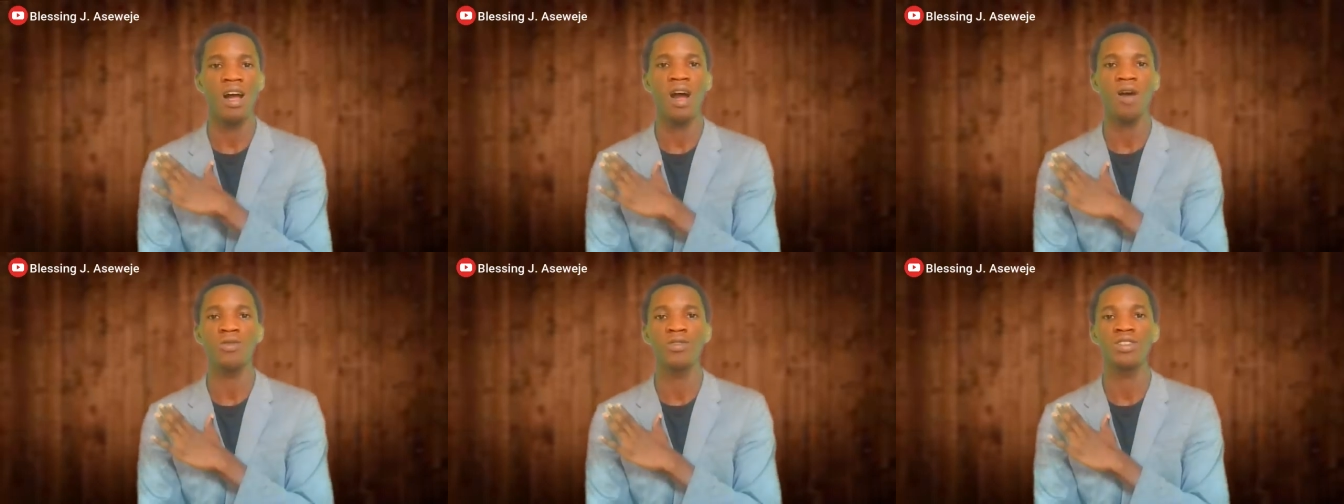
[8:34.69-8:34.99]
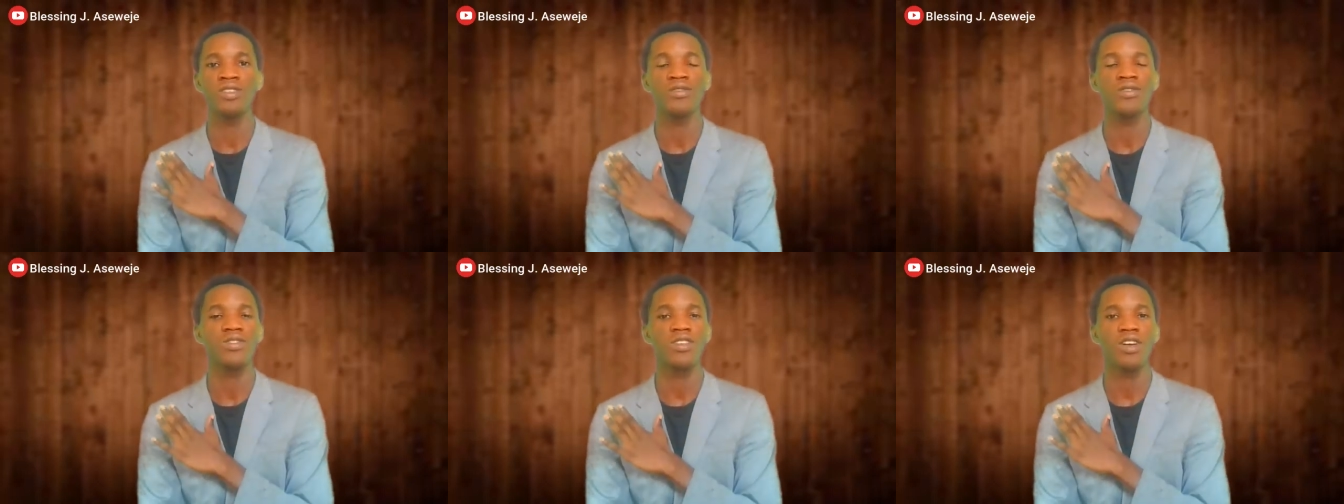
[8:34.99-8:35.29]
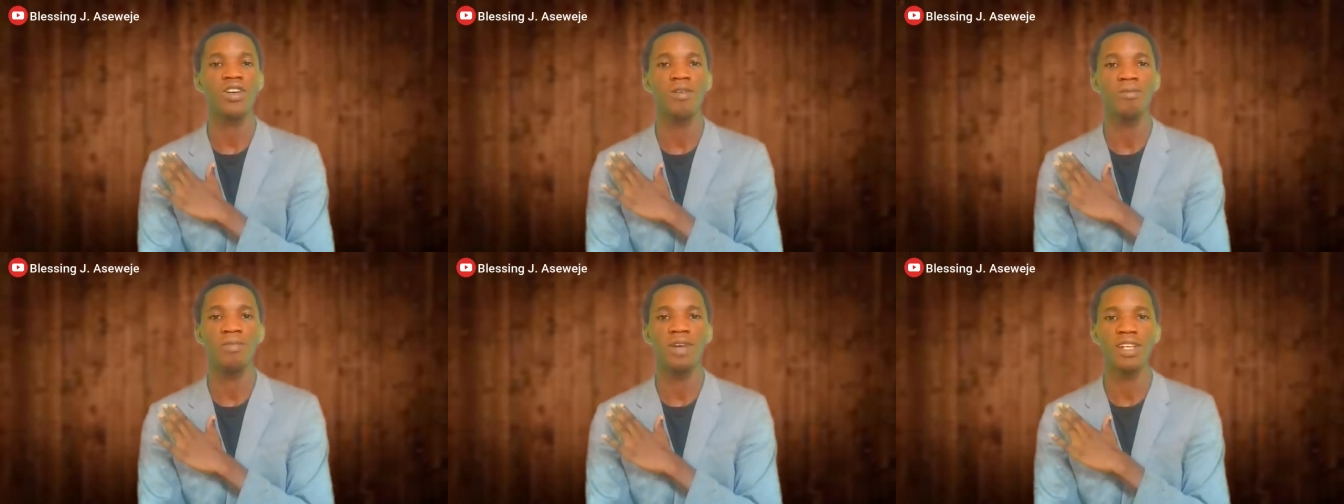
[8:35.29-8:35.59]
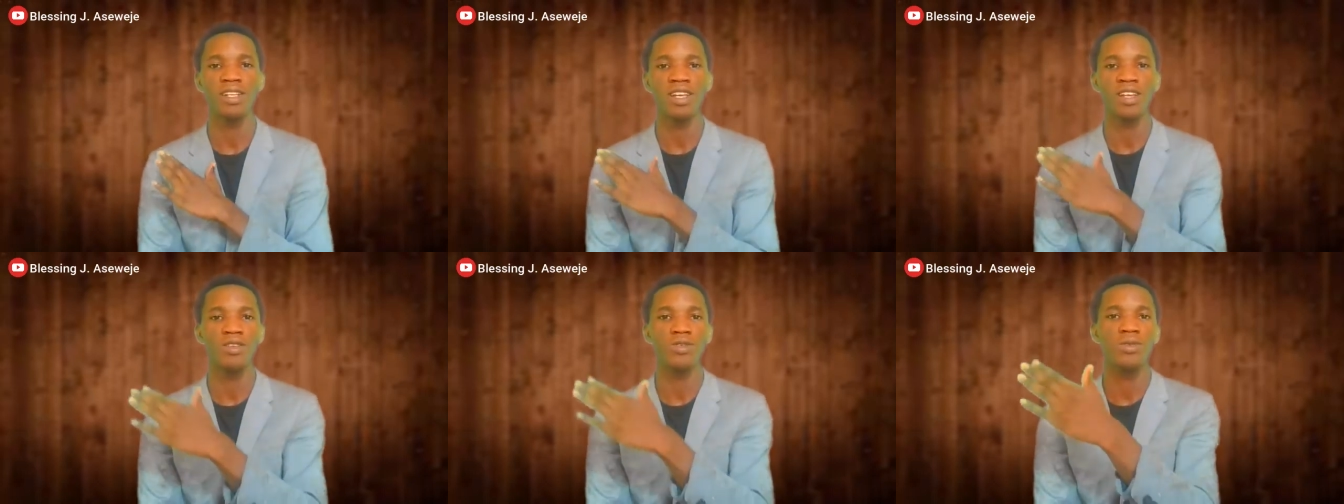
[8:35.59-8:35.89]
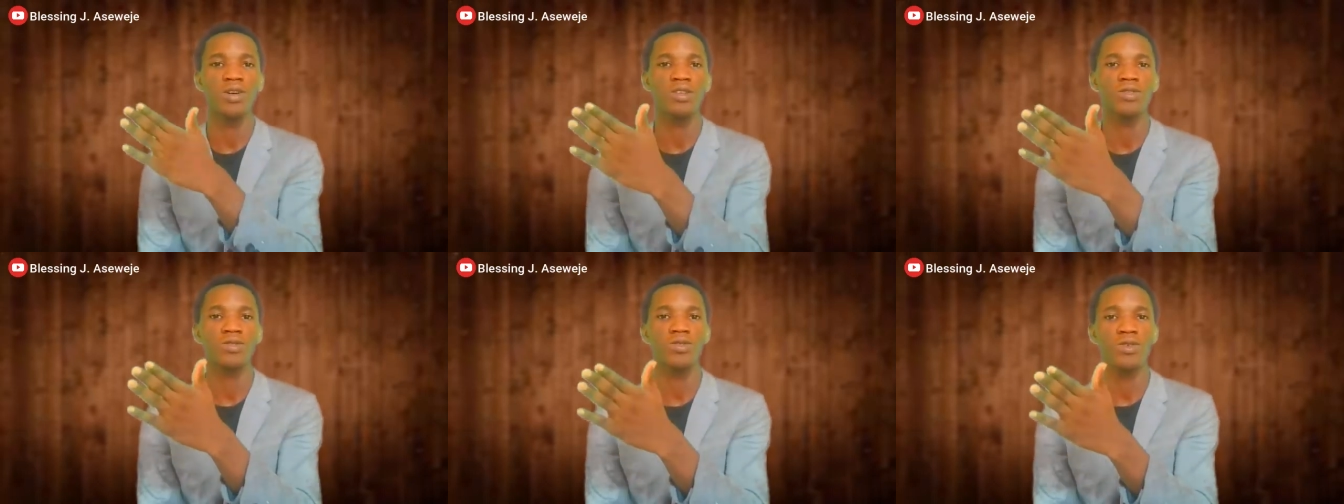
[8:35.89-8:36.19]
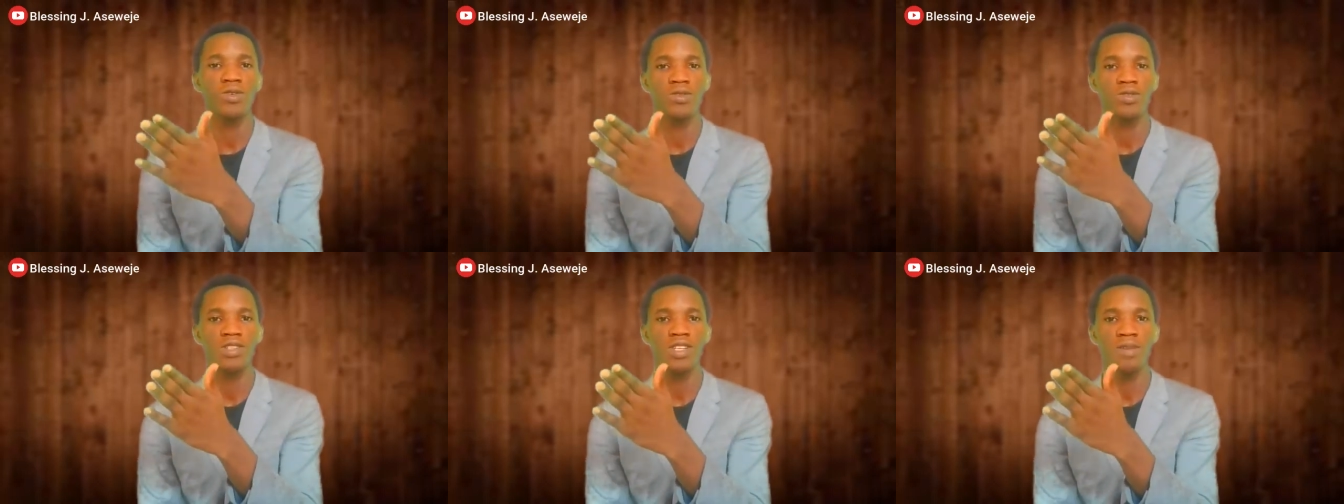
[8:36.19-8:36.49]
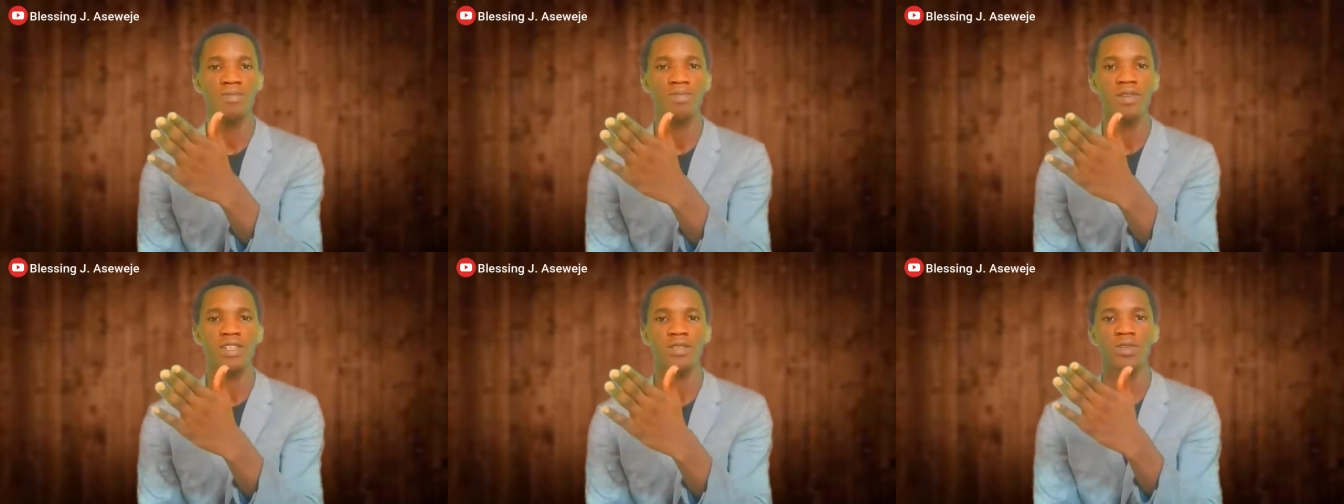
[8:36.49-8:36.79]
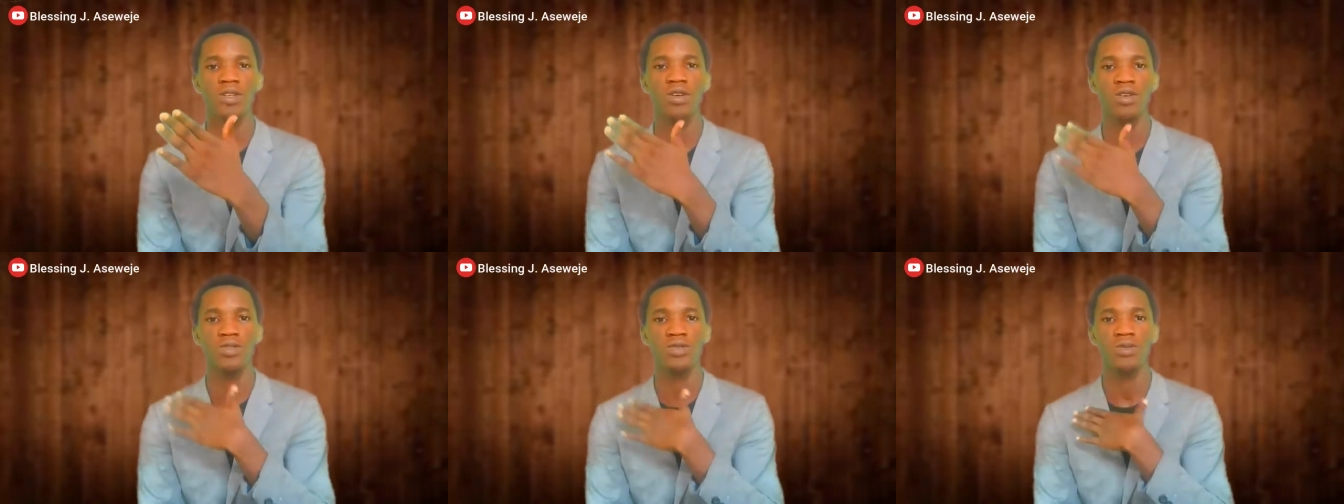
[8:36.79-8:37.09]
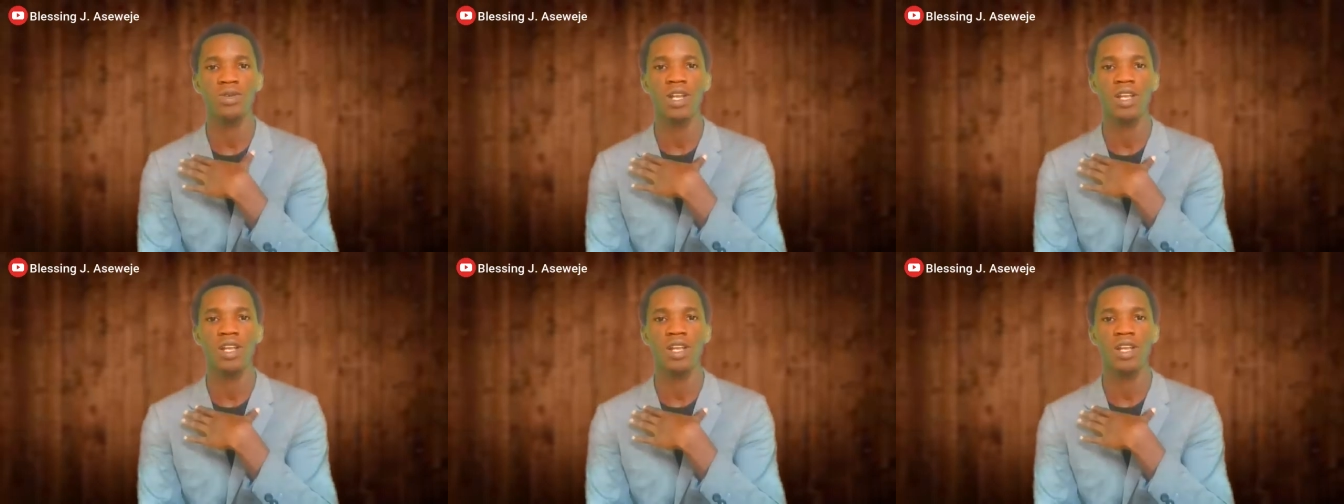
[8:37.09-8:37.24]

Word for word: I won't even recommend anyone to go to that place because,